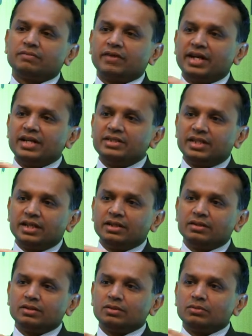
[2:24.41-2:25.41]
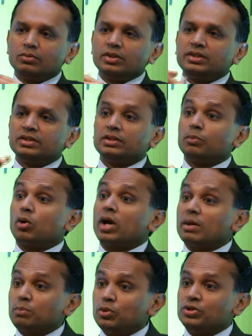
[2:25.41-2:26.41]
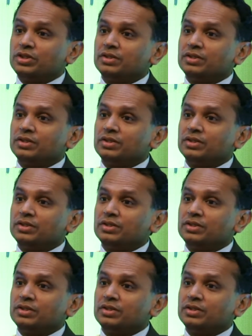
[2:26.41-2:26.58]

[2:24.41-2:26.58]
financing versus a product push?